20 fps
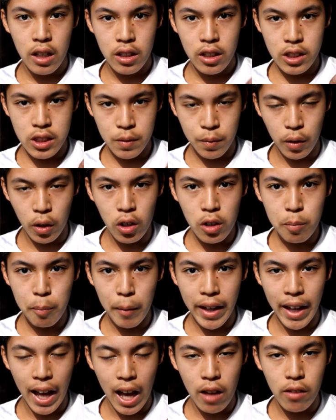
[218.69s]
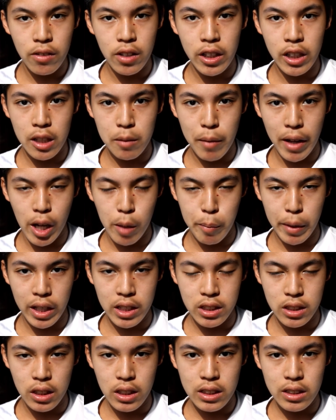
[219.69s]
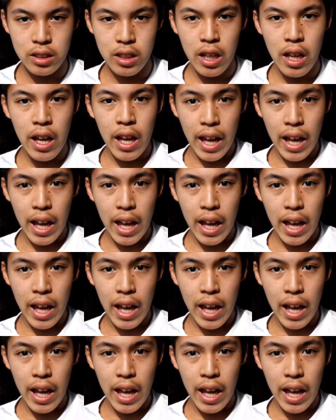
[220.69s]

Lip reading: This phone may have 13 megapixels,